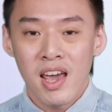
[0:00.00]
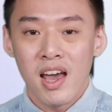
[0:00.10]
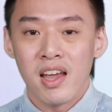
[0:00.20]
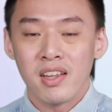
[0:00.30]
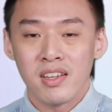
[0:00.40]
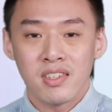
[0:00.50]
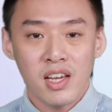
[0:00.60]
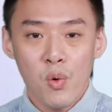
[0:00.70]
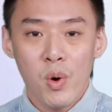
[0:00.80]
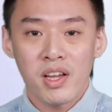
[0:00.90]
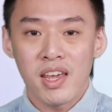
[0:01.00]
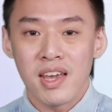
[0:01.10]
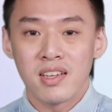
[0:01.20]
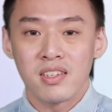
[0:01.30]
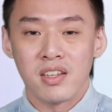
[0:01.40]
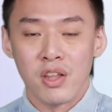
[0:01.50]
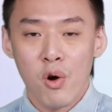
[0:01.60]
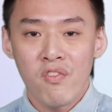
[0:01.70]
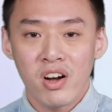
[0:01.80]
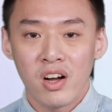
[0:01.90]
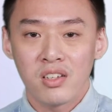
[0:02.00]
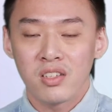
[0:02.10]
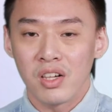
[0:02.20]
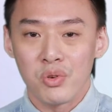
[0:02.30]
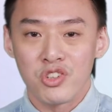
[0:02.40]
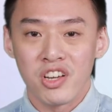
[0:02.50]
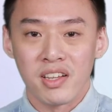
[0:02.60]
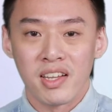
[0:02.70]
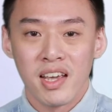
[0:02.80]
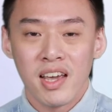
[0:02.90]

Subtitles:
and the second one is Novacom solution.